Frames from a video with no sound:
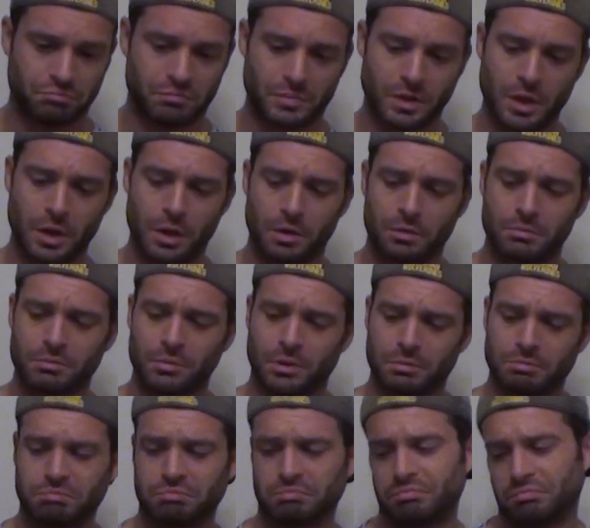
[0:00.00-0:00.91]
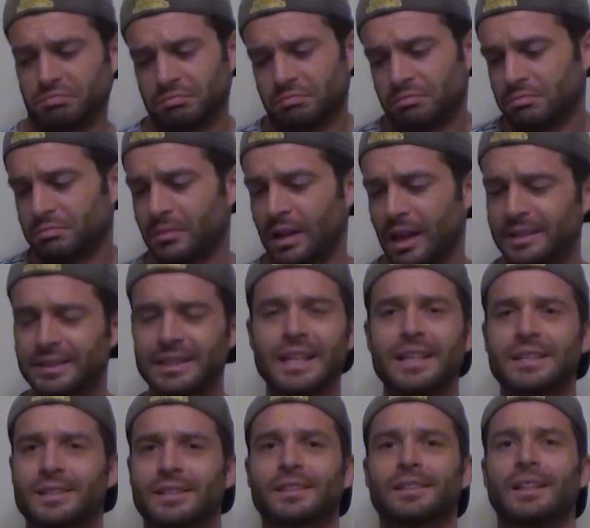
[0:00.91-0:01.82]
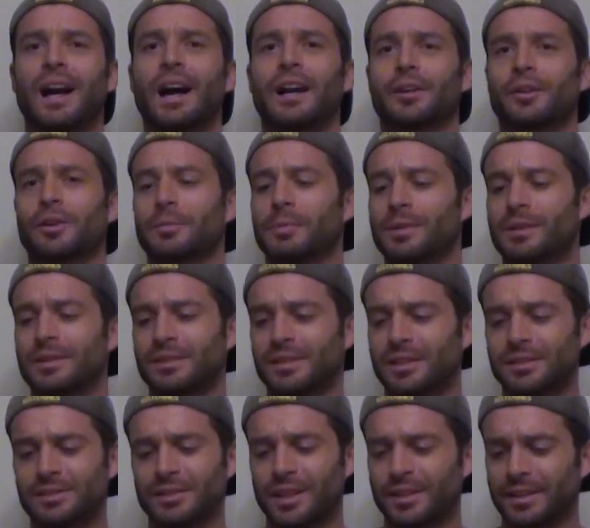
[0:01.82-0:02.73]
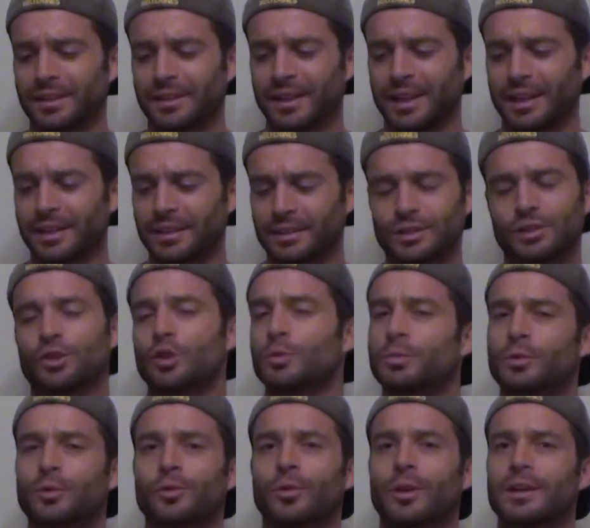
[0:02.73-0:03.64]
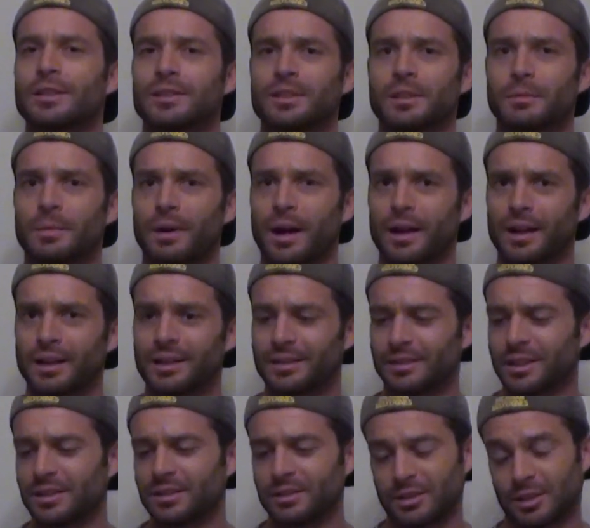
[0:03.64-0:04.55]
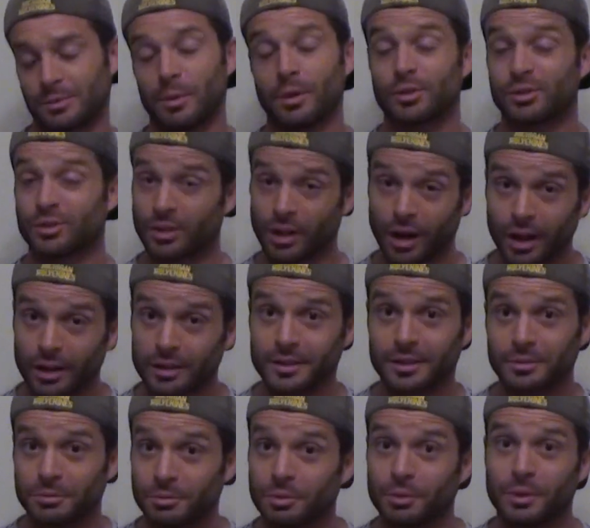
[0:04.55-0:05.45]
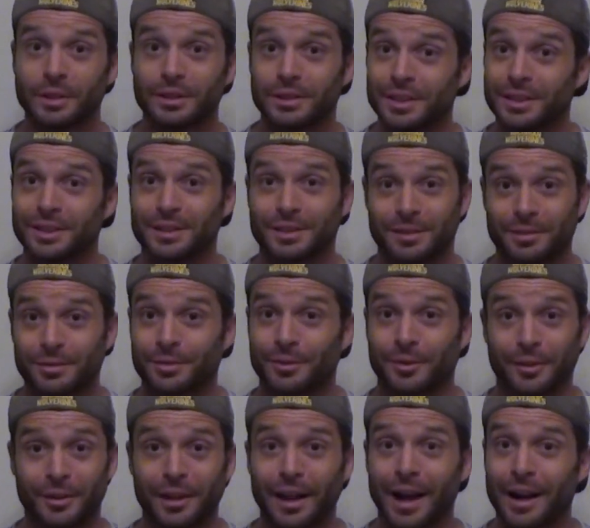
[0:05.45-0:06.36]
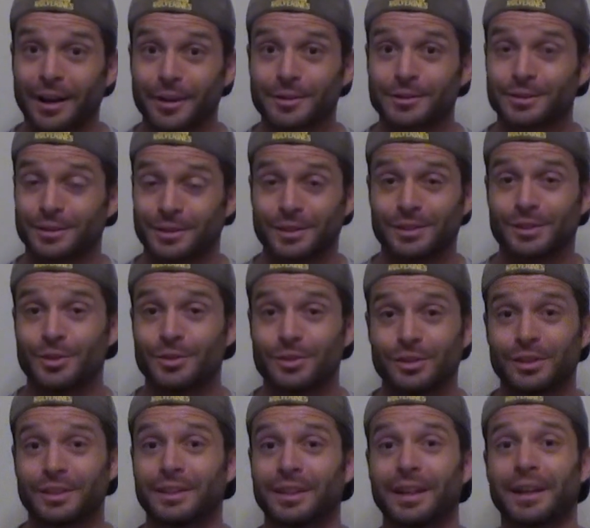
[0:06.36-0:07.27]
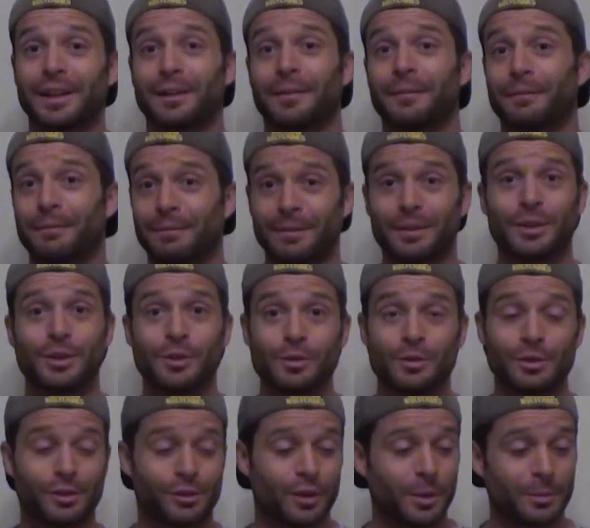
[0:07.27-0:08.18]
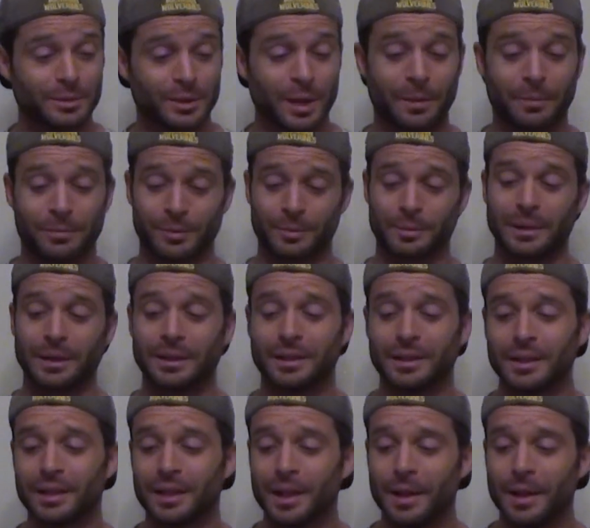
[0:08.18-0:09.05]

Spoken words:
You know, a decent lager, but there's nothing like super crazy about it. It doesn't smell skunked, which is for lagers is usually like a huge thumbs up for me.